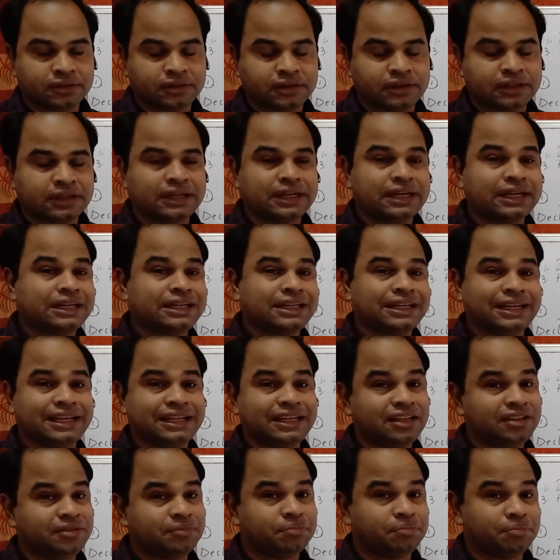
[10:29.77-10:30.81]
at
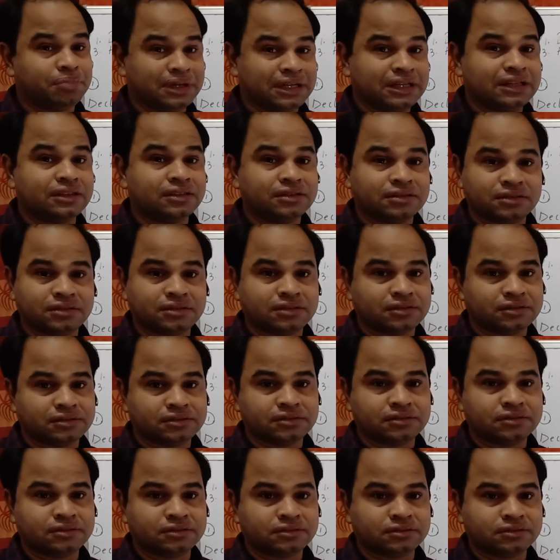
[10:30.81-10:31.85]
any place,
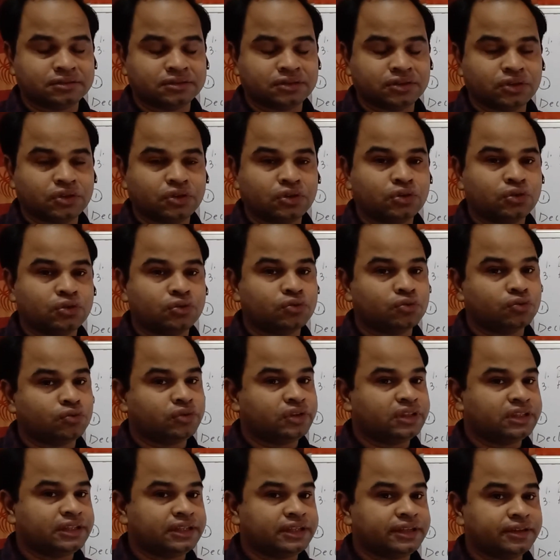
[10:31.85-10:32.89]
we
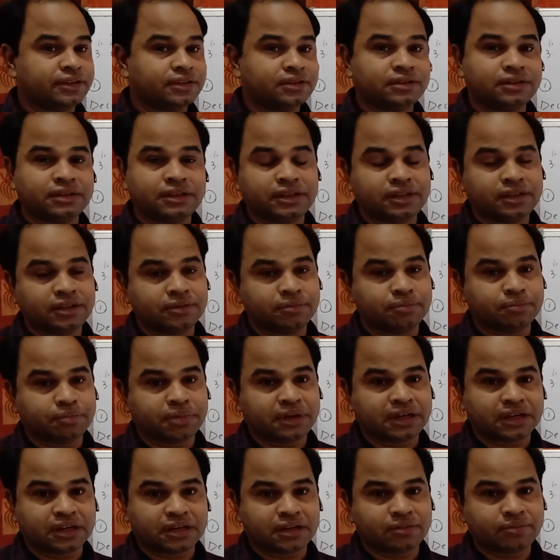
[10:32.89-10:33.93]
need three
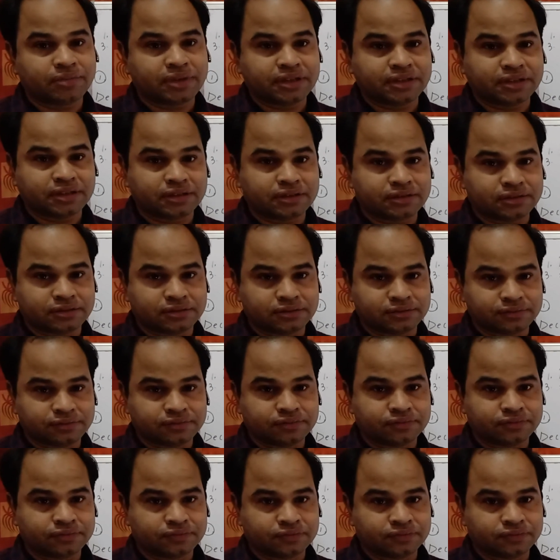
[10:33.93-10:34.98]
parameters.
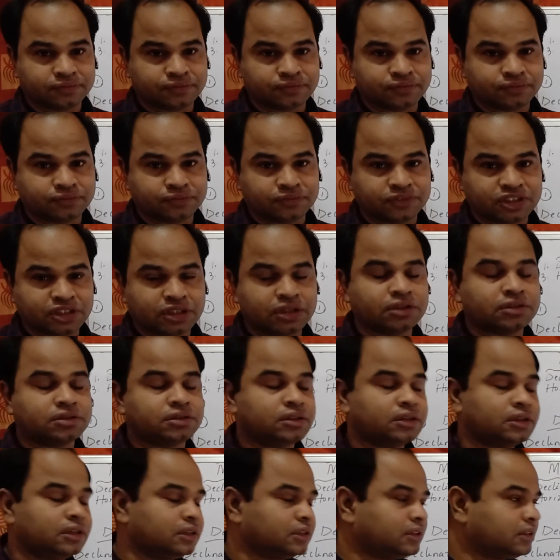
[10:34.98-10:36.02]

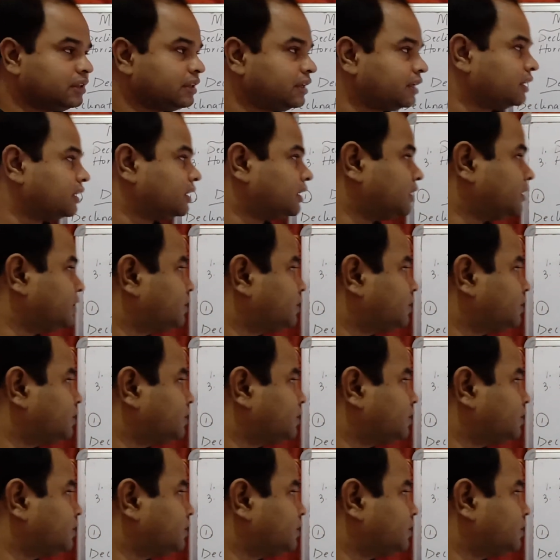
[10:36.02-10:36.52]
They are,